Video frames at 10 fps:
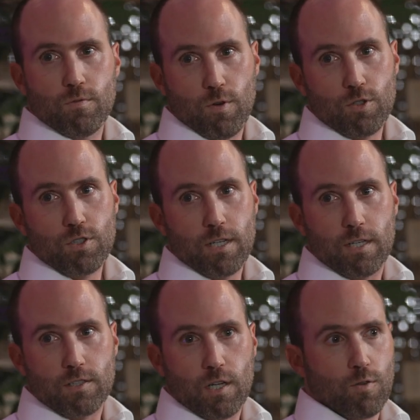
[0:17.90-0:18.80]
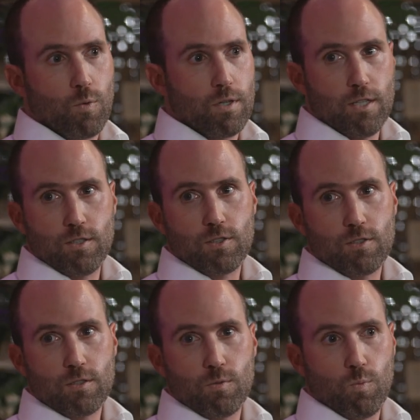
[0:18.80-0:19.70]
first thing is everyone
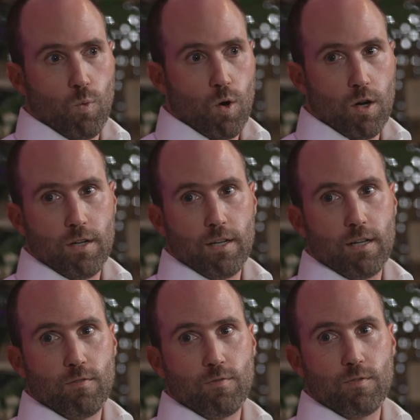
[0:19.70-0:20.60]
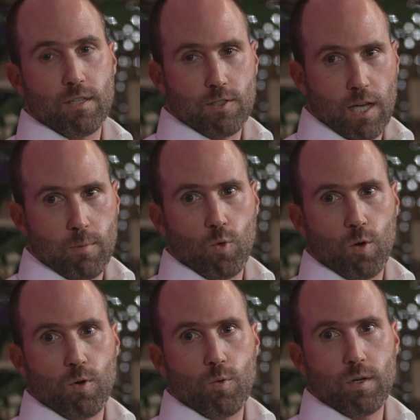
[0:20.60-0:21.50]
needs one, and if it's
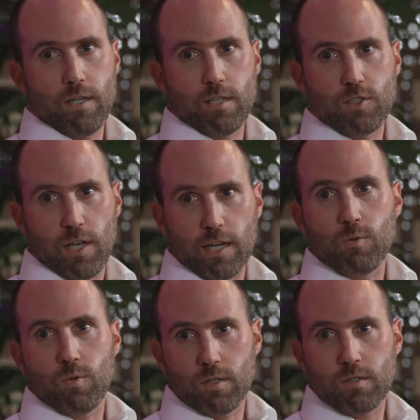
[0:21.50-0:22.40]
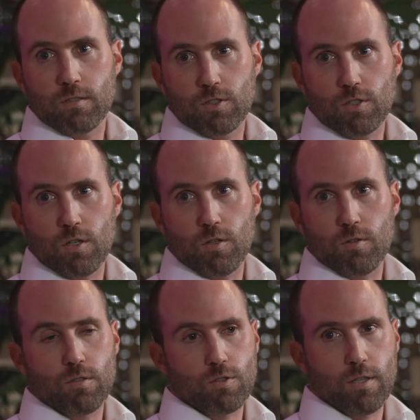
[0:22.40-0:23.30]
abnormal, we need a second one.
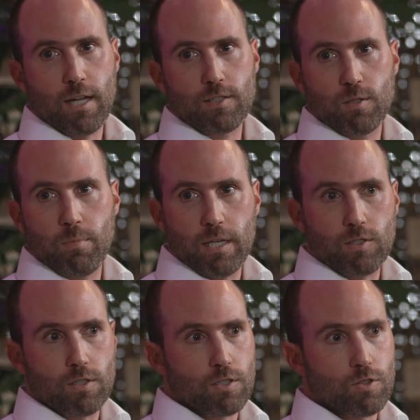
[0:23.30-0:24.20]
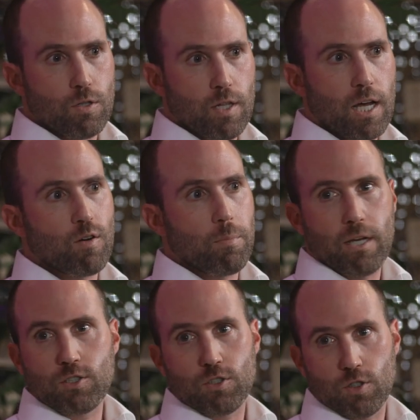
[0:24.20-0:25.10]
So that's the basics. So a lot of our
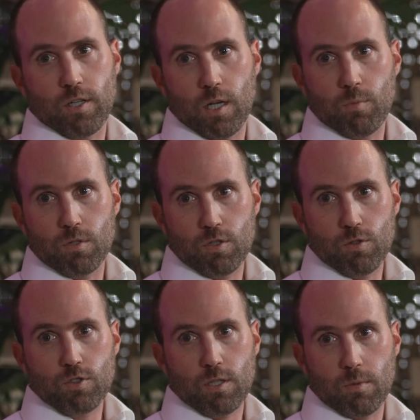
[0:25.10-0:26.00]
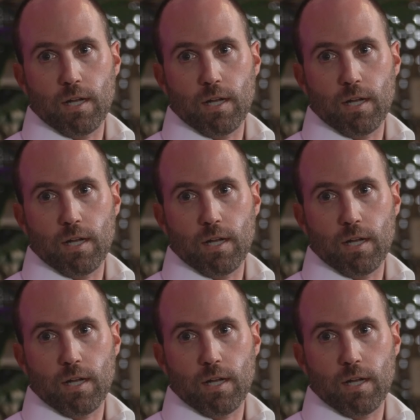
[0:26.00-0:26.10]
patients are gonna end up with 2 semen